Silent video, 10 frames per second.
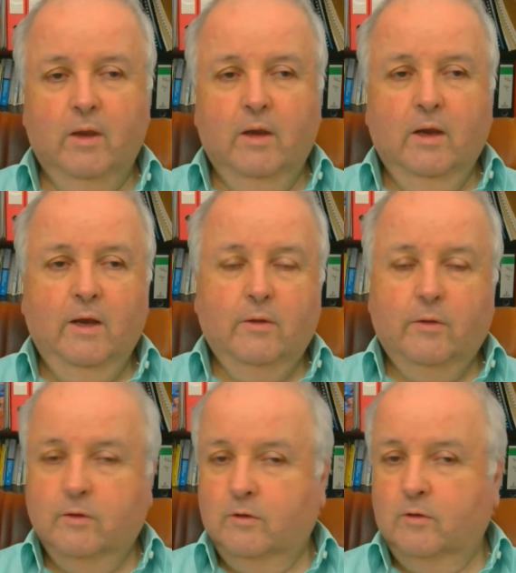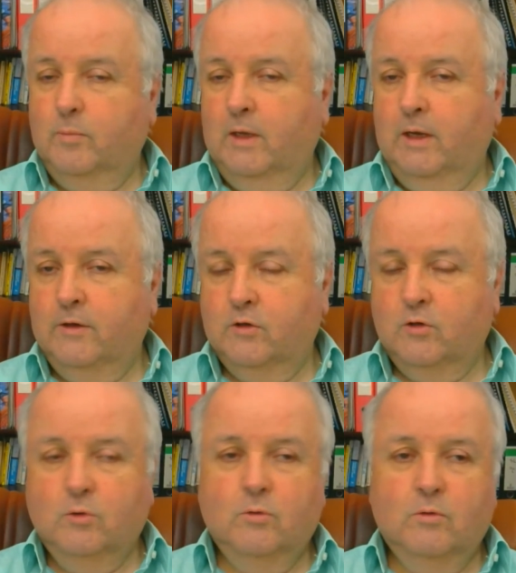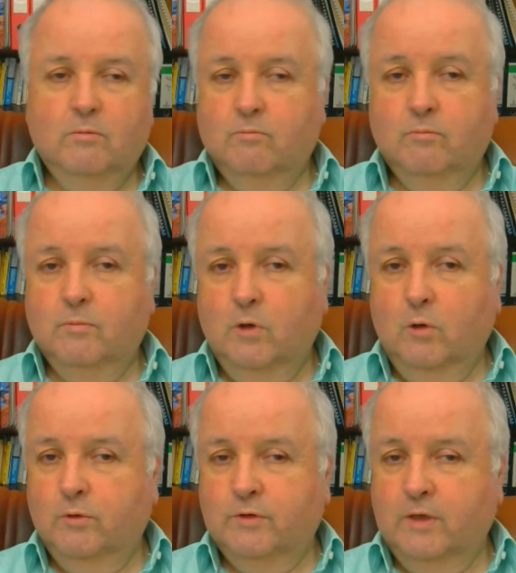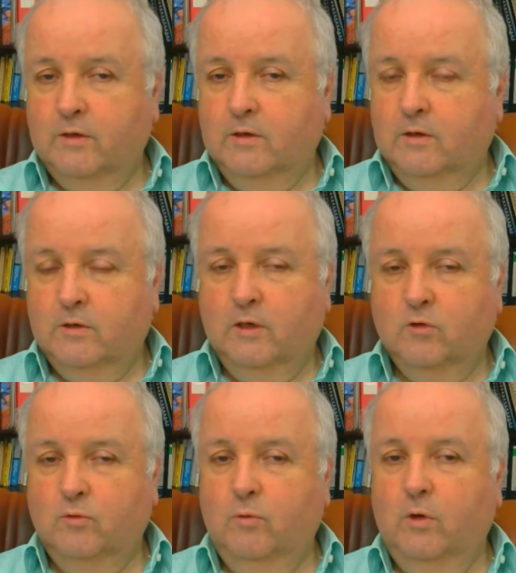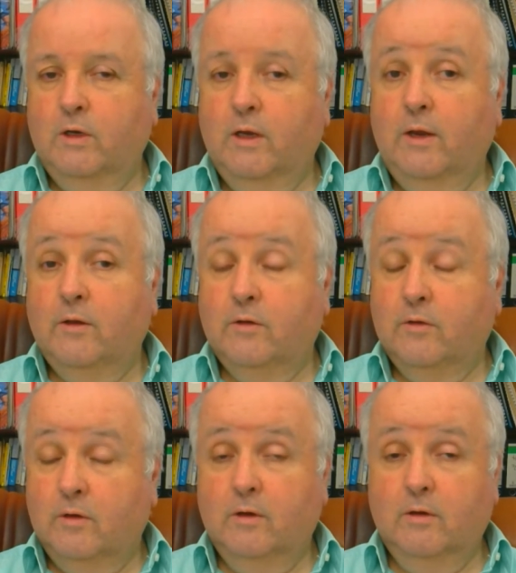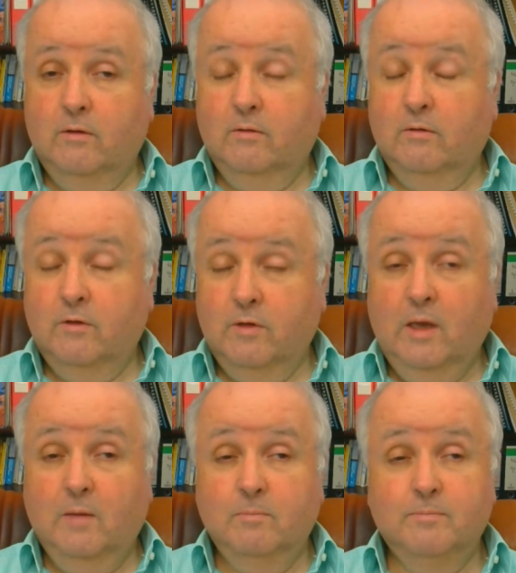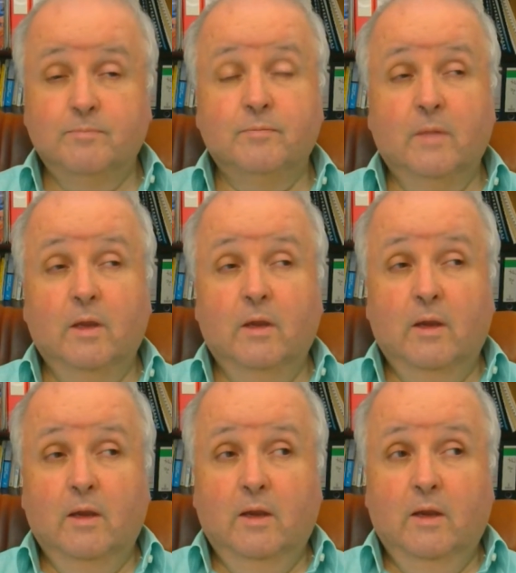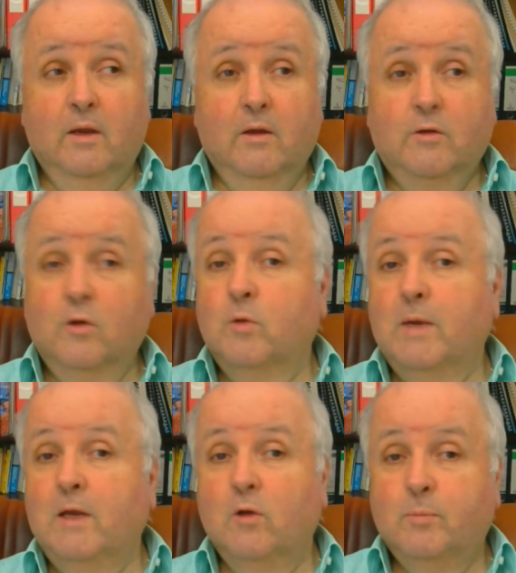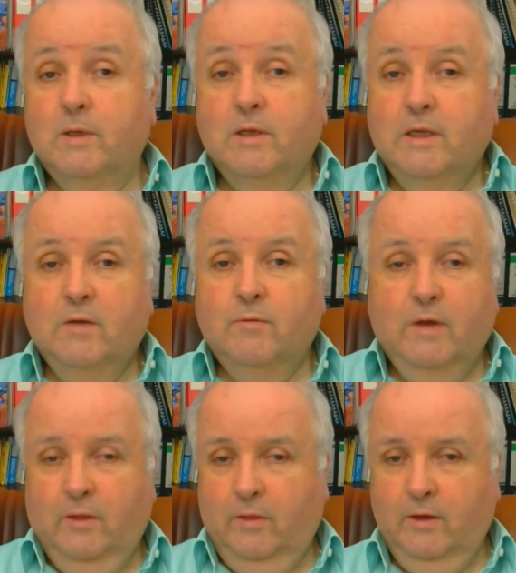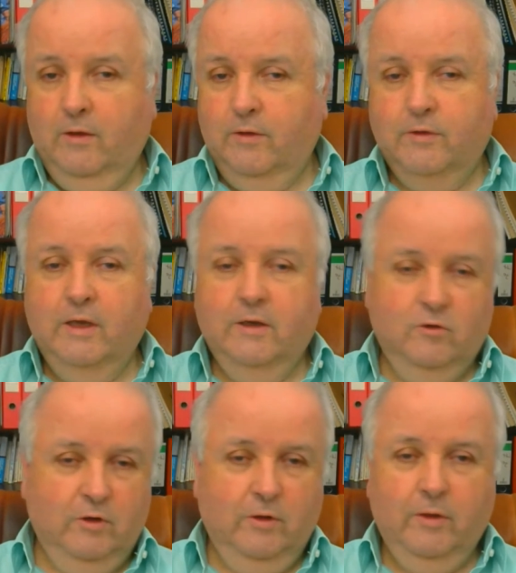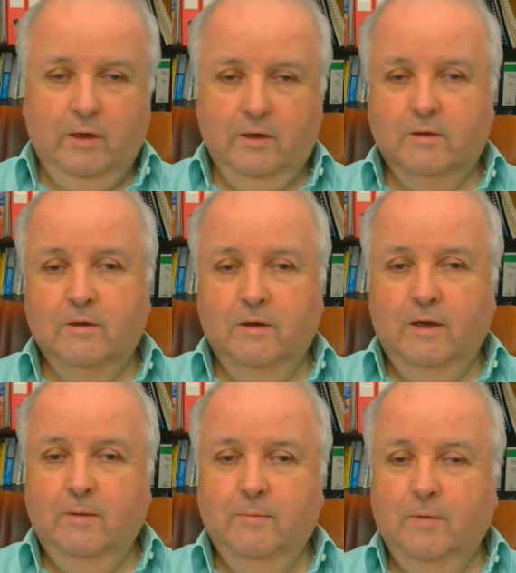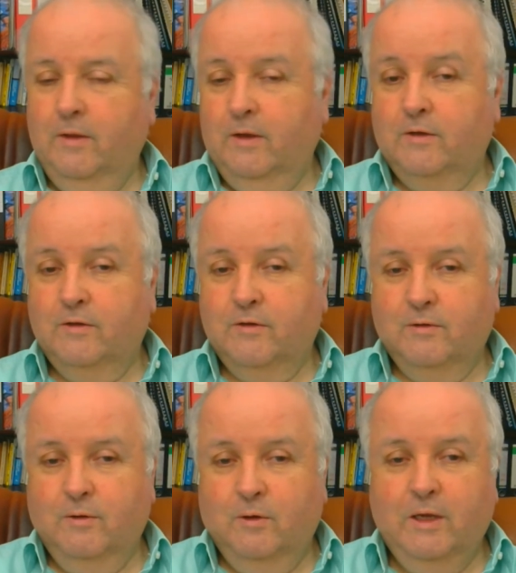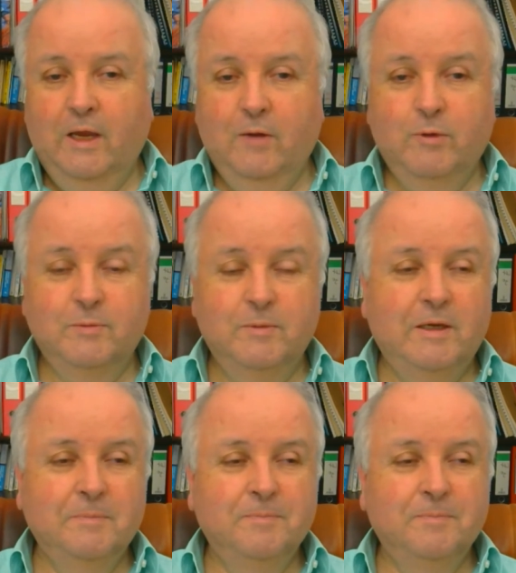And I think this applies to goal setting, intention work as the same. So you may not believe in this energy thing. And that's okay with me.